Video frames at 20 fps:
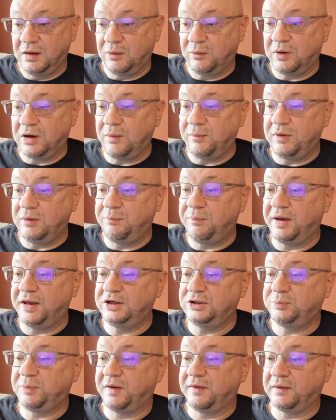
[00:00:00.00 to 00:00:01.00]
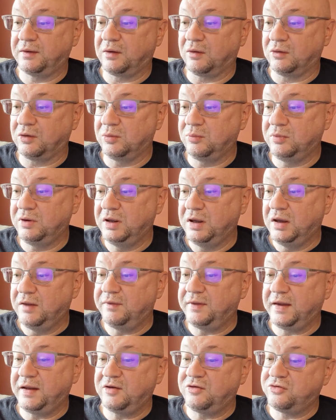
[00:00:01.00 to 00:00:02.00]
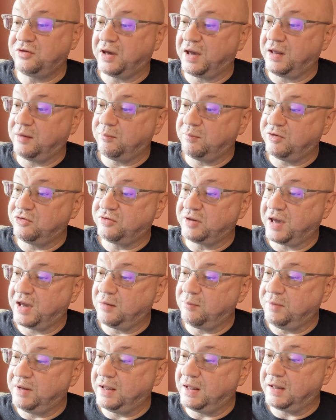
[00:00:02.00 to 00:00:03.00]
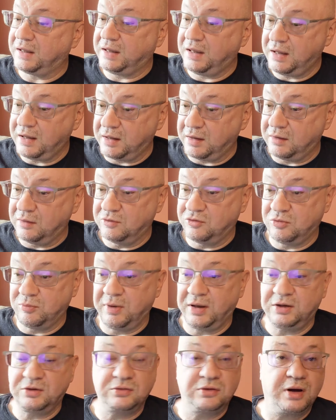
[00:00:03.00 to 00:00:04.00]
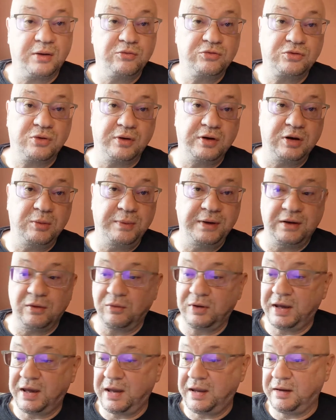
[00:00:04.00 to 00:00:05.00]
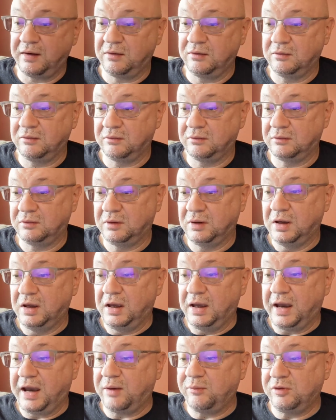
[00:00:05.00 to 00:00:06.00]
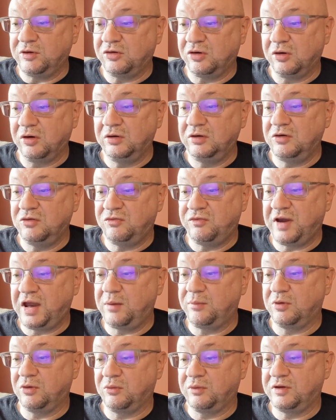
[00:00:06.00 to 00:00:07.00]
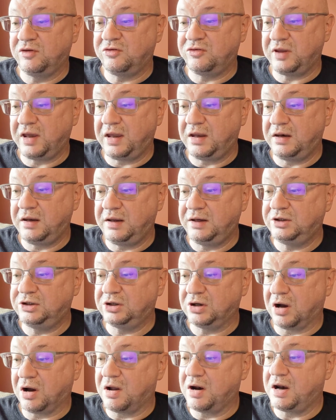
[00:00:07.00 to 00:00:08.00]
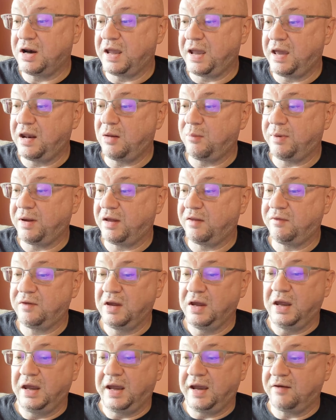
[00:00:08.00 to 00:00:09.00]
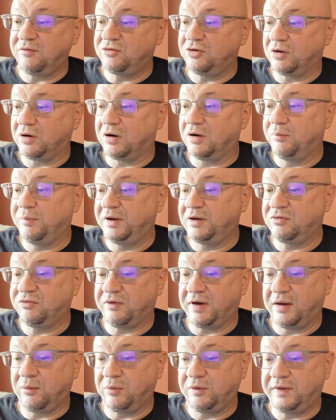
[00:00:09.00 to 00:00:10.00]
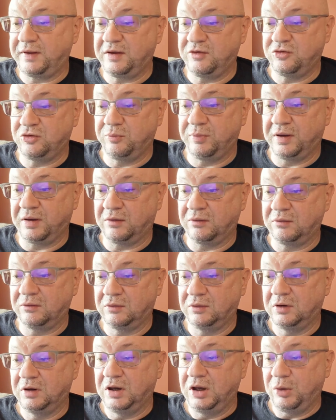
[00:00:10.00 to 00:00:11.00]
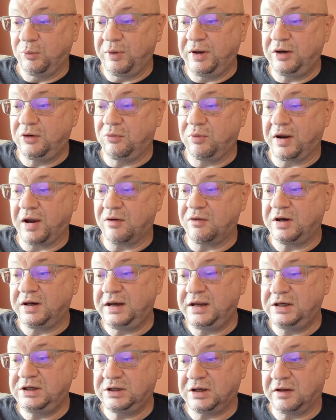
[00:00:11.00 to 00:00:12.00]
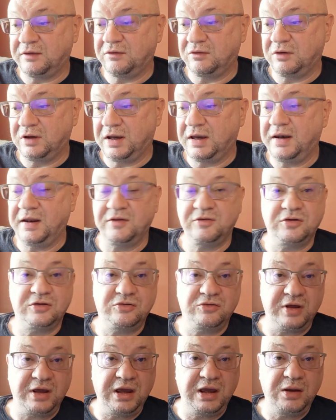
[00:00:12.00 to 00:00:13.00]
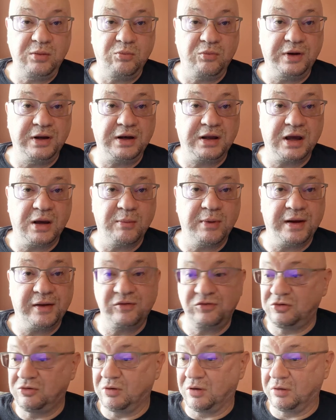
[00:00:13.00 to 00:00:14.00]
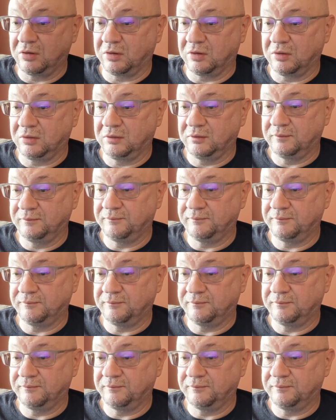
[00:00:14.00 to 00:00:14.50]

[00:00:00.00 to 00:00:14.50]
When I'd been punched by the golem, they had sat beside me again to make sure I was going to be okay. I'd returned the favor with Sandy, John, and Annabeth after our big fight with Isabel. We'd grounded each other, and as a team, we'd come out stronger.